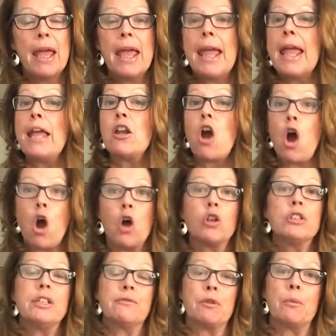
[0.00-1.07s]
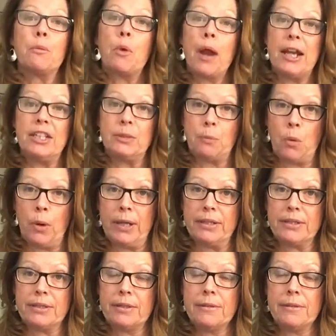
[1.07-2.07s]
and all different price points.